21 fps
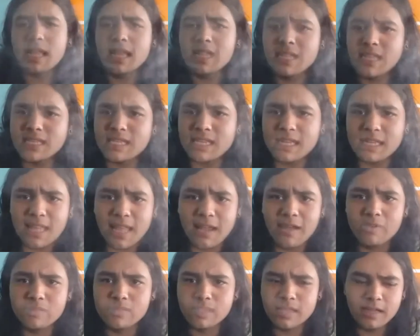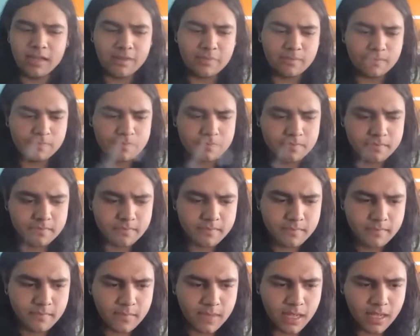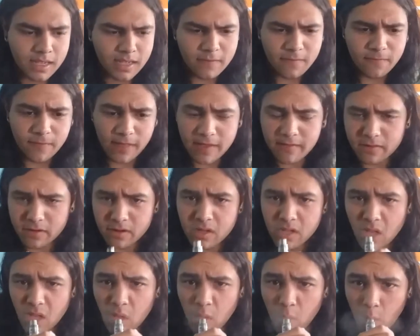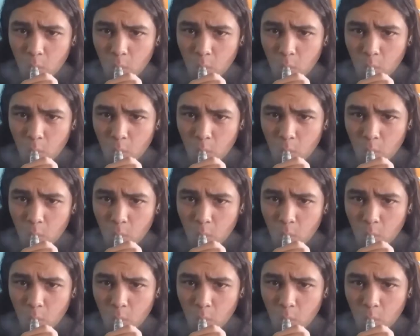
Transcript: it's got decent clouds. Um, good flavor.